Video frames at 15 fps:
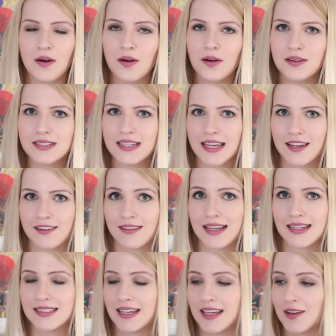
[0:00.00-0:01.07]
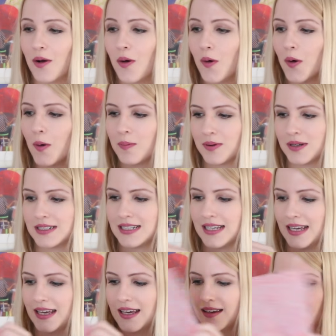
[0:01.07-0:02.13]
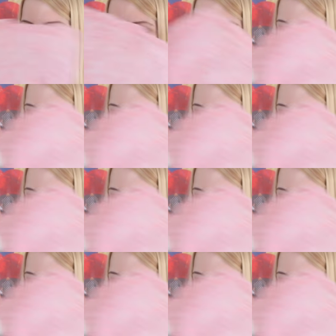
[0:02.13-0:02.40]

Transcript: all decorated, all pretty,